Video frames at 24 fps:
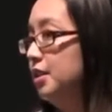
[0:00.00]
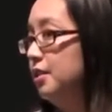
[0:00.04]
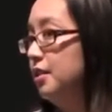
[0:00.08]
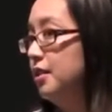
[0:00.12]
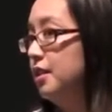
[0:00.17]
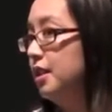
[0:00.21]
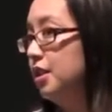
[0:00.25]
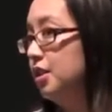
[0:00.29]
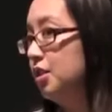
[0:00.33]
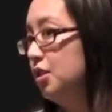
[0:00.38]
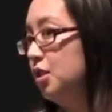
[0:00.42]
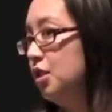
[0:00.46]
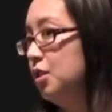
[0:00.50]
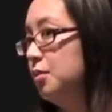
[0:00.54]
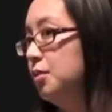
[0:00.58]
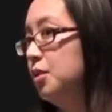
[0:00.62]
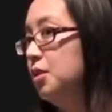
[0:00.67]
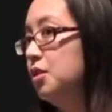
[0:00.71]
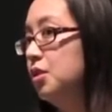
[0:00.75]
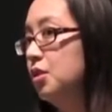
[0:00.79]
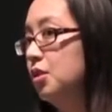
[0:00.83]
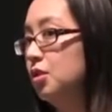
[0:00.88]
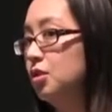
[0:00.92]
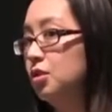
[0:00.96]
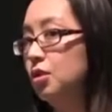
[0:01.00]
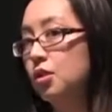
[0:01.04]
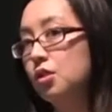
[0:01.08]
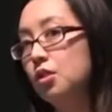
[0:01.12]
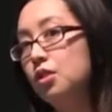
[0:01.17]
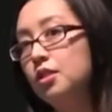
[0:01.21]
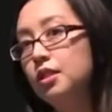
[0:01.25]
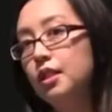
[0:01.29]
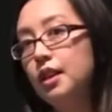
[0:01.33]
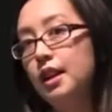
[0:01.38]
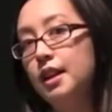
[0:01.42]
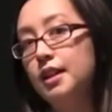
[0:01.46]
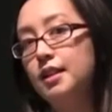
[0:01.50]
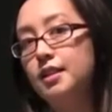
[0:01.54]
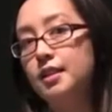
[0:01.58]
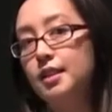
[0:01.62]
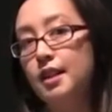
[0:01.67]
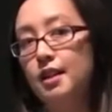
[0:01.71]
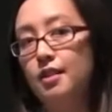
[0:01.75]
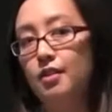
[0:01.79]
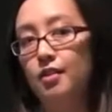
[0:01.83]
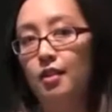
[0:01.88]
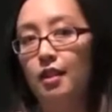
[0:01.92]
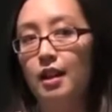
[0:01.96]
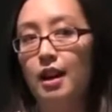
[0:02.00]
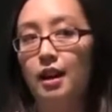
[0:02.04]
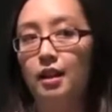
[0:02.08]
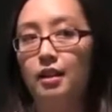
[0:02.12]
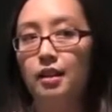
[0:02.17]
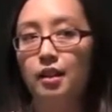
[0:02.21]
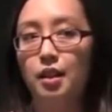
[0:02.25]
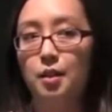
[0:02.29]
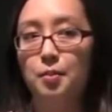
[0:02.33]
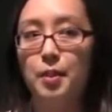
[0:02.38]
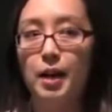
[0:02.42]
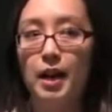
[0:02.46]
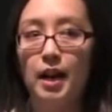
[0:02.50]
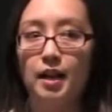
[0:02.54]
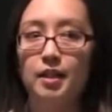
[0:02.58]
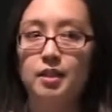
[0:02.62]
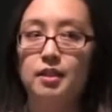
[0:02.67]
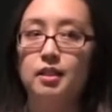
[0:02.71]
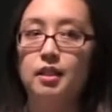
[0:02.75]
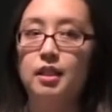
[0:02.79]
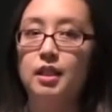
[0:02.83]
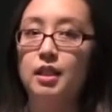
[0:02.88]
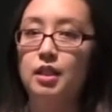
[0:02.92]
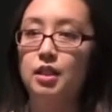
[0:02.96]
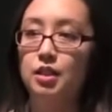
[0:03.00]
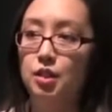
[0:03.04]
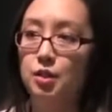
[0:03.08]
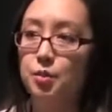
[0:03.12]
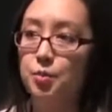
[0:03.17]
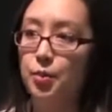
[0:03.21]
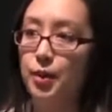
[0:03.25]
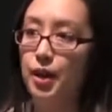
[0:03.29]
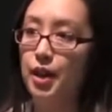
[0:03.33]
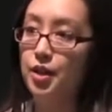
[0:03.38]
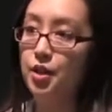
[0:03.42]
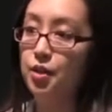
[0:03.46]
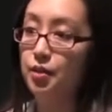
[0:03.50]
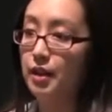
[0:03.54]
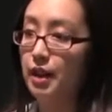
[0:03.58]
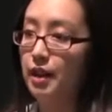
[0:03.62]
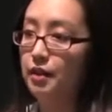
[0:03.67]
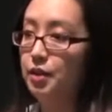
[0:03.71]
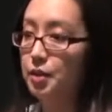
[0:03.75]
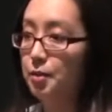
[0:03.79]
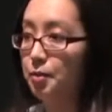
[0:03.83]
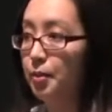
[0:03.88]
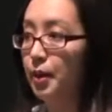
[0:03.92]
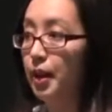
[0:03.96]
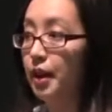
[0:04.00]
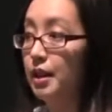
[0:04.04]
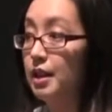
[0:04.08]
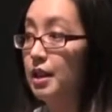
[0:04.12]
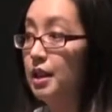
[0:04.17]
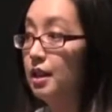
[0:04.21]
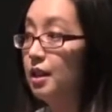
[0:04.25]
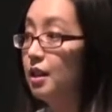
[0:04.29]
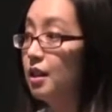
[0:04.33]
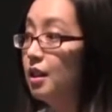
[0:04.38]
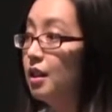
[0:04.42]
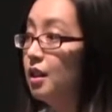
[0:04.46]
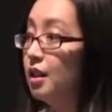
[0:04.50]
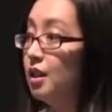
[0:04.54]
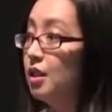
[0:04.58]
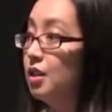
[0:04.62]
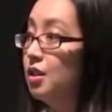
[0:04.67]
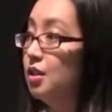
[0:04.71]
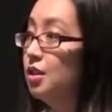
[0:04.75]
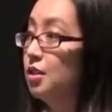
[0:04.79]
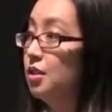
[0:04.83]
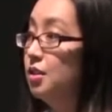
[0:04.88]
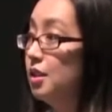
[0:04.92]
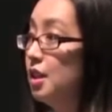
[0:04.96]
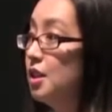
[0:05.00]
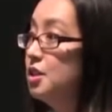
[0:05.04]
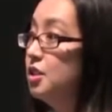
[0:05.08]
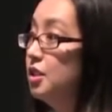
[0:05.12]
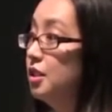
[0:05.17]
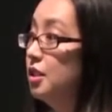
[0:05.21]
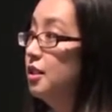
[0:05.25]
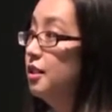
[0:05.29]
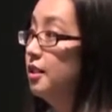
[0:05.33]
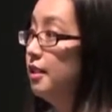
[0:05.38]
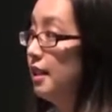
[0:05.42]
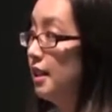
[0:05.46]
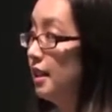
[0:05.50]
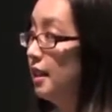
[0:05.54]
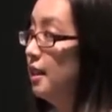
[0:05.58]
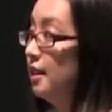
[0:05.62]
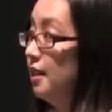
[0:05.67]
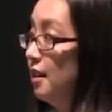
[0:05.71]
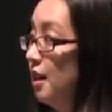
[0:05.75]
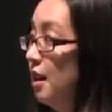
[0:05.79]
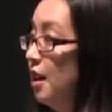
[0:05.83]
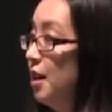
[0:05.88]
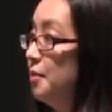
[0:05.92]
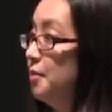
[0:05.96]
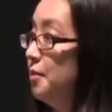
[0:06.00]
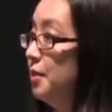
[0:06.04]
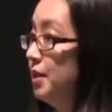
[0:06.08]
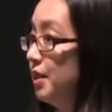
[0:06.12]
so these tumors are localized and lack the capacity to spread throughout the body. So essentially, they cannot